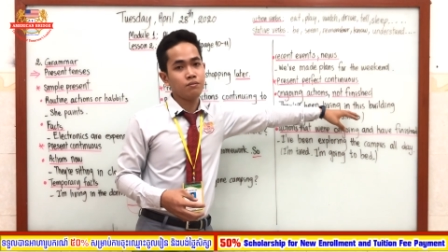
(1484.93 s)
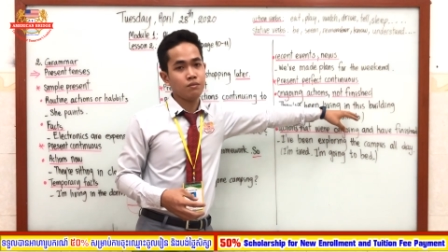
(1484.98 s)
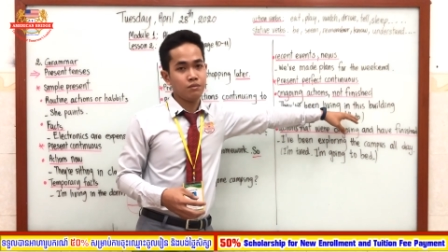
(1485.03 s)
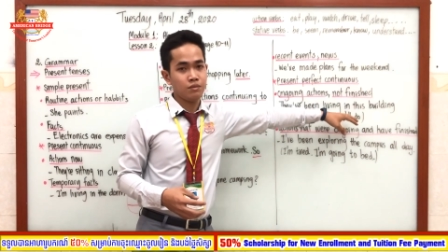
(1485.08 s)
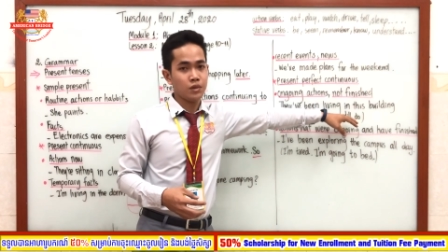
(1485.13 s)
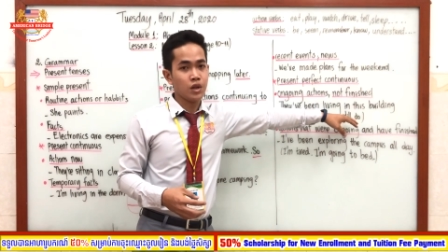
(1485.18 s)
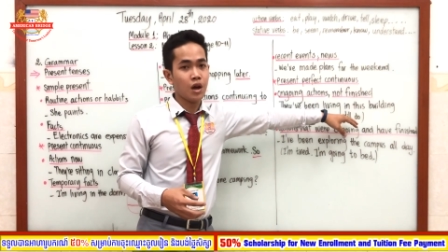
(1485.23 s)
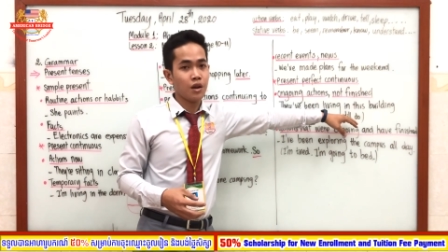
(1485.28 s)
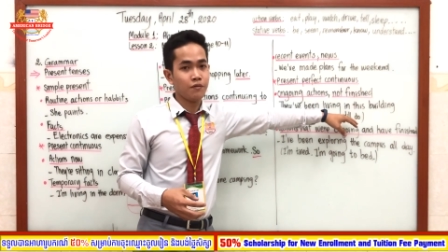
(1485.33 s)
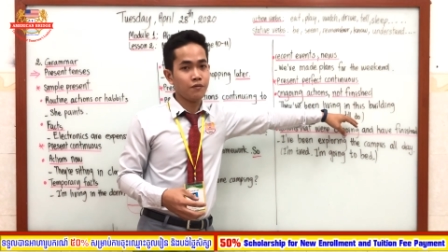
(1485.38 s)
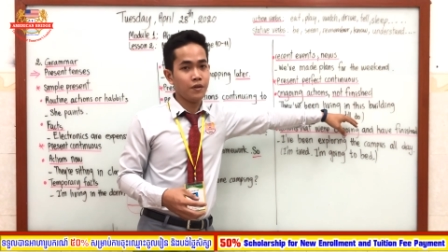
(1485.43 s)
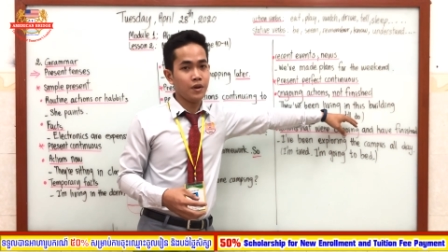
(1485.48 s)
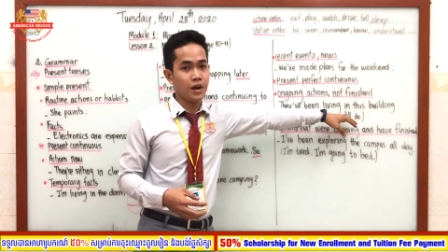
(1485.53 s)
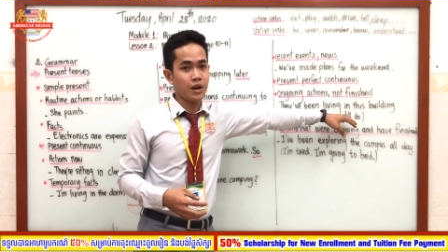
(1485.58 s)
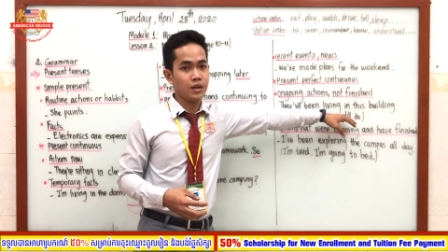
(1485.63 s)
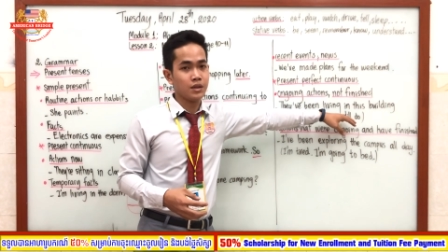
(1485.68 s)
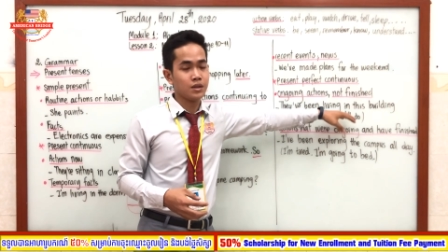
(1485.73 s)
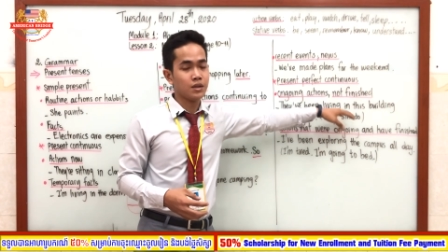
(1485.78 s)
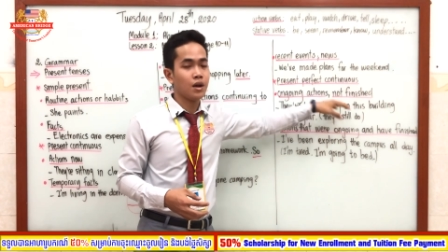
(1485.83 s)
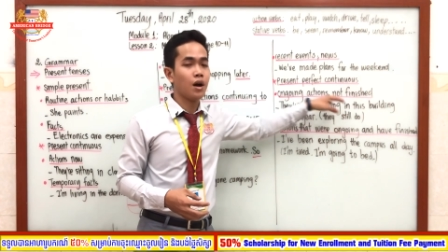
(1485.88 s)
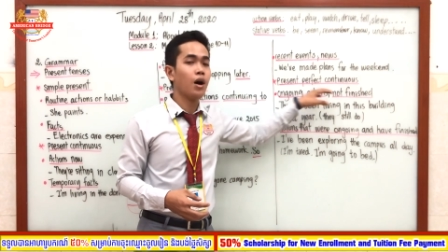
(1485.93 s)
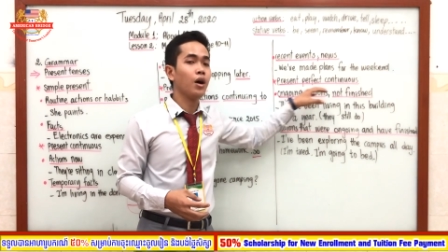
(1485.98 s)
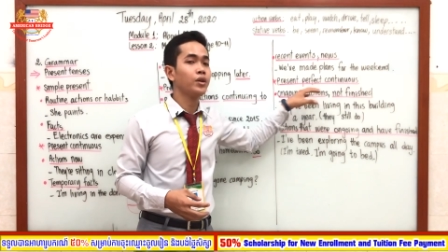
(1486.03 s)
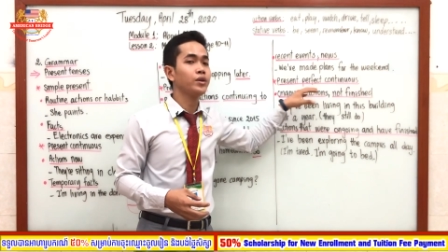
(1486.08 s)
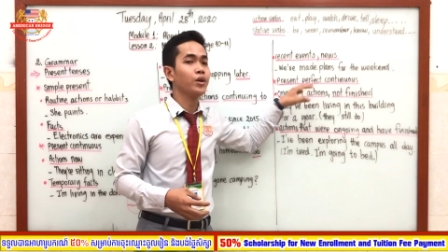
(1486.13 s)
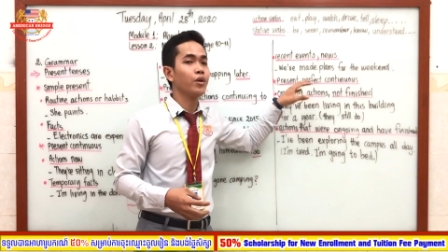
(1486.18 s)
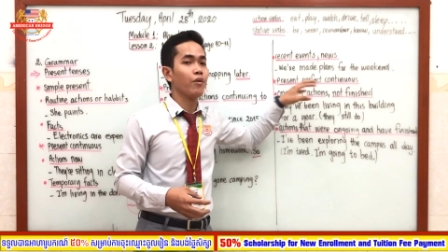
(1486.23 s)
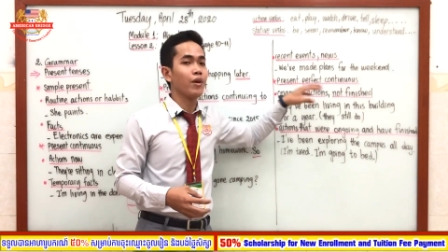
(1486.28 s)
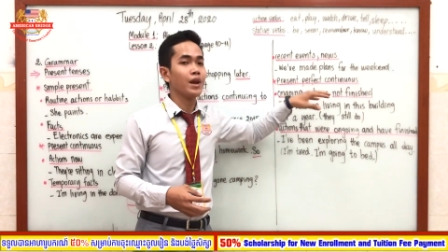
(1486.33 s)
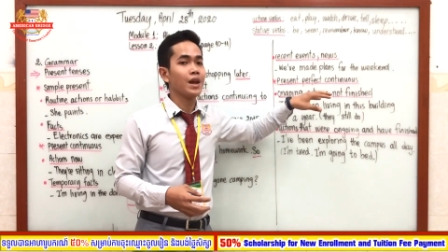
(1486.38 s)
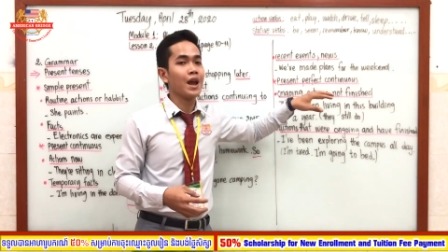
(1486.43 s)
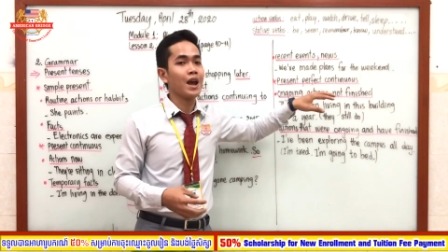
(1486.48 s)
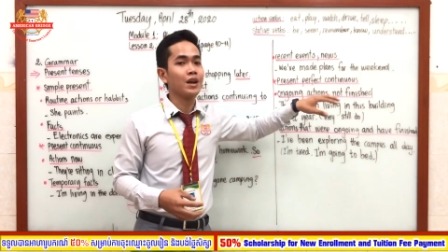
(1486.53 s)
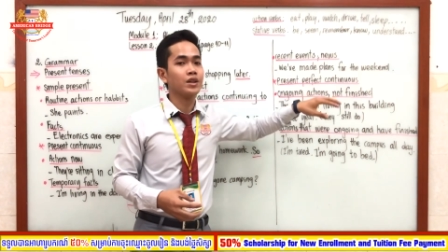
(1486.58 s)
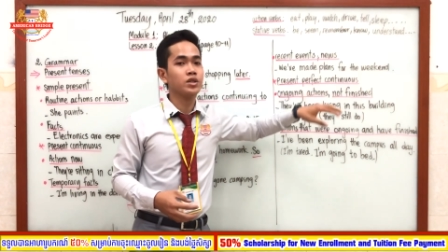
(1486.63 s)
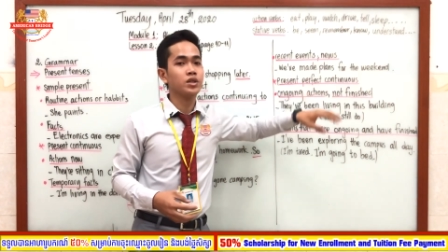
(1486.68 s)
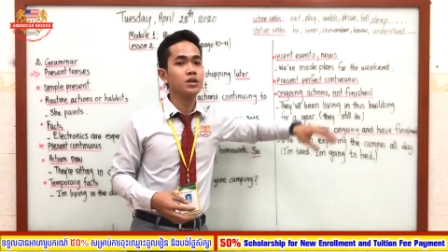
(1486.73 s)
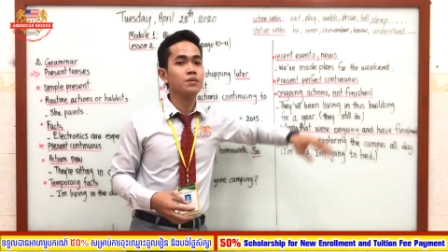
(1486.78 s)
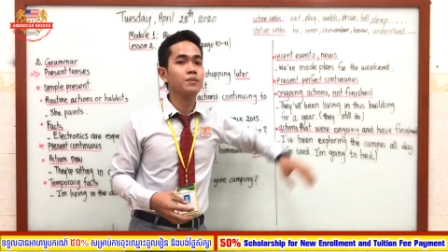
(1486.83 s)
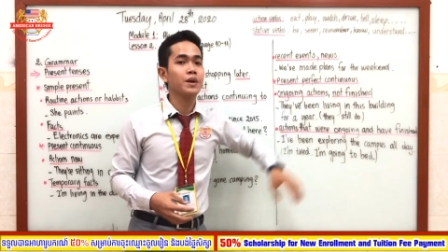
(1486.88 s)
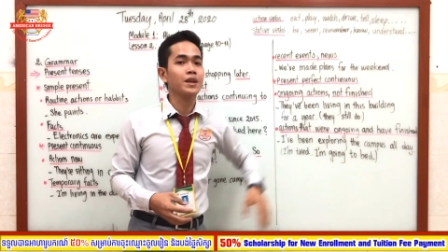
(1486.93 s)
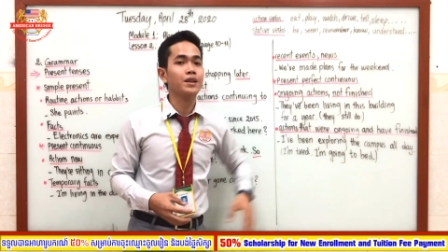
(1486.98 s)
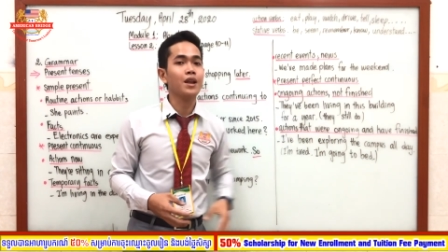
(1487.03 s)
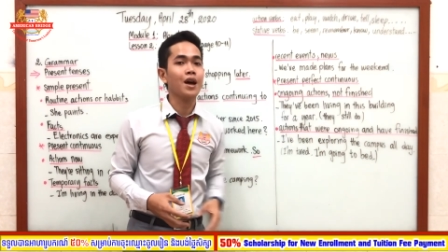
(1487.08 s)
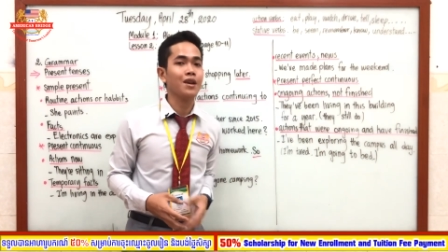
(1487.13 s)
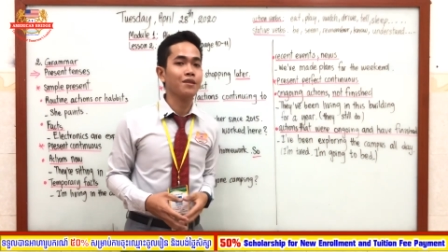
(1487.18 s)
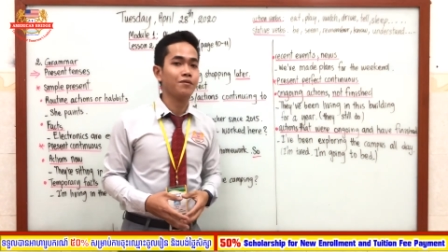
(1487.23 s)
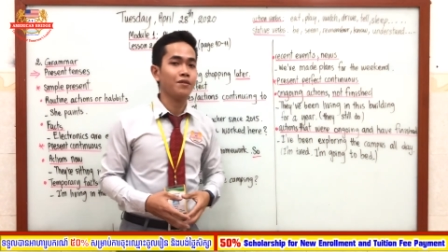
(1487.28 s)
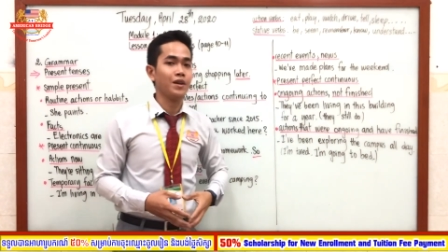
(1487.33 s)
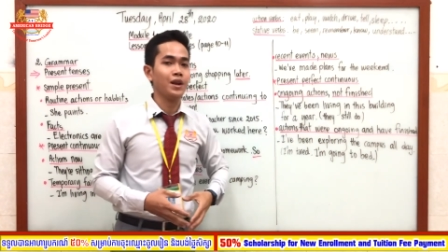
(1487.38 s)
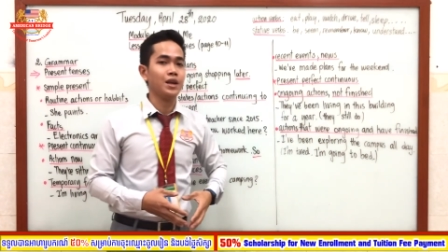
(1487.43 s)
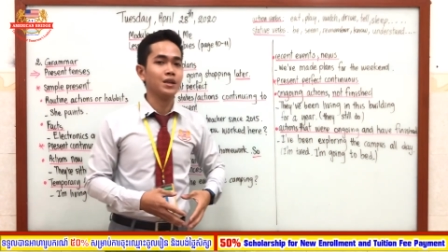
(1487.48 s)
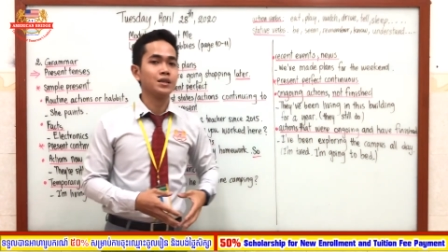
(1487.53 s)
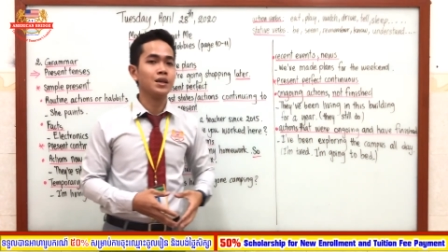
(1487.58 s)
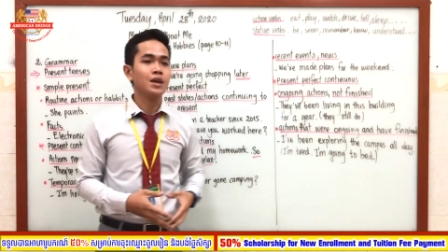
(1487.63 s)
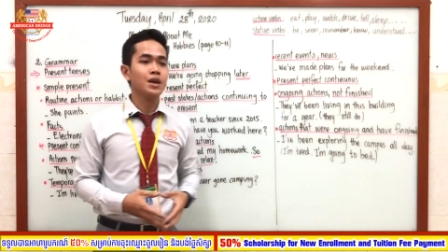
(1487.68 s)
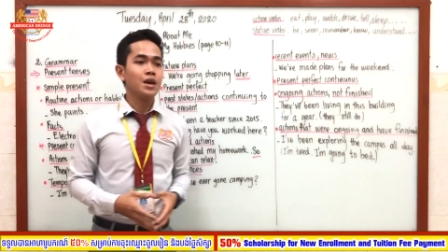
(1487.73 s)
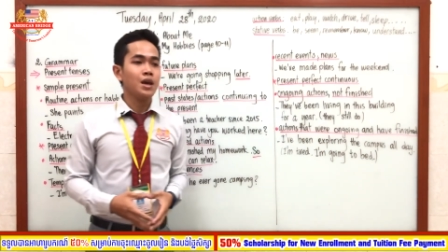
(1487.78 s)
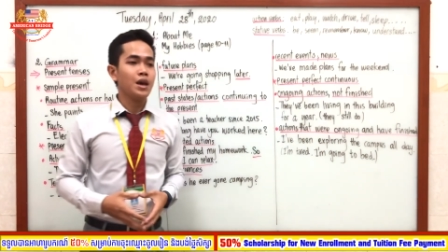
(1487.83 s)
not finished. Ongoing action but not finished.